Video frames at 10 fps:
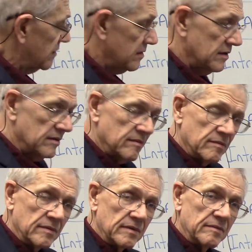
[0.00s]
the,
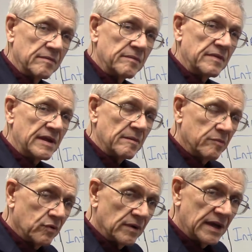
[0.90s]
the
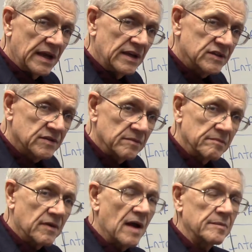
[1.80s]
employee's
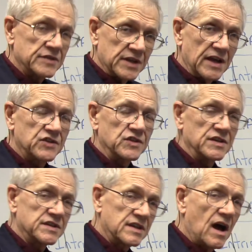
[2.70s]
compensation
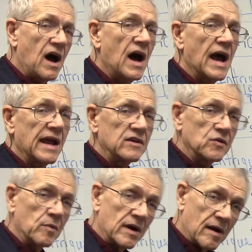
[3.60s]
is tied to
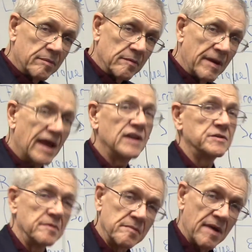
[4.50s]
what upper
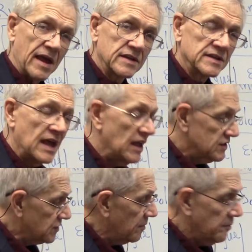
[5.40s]
management makes.
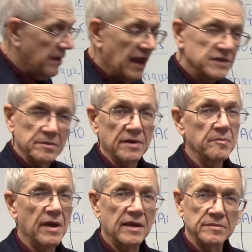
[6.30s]
So upper management can
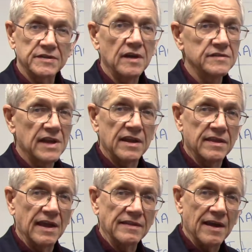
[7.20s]
pay themselves
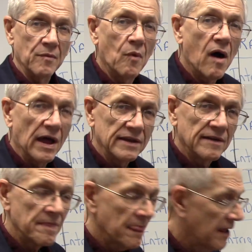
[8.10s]
anything they want.
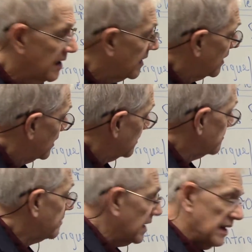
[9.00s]

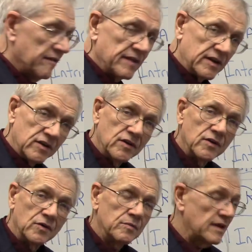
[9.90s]
But if they
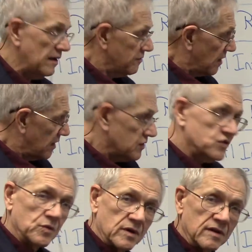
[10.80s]
do, they've got to
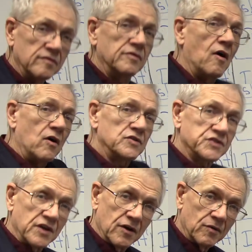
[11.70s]
sort of
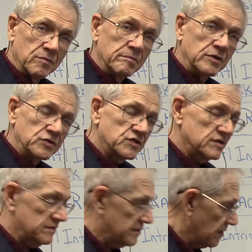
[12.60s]
also boost
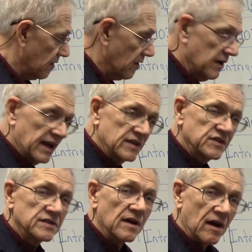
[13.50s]
the
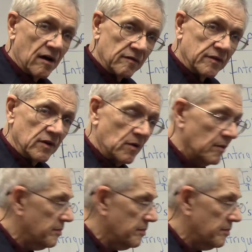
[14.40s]
earnings of the lower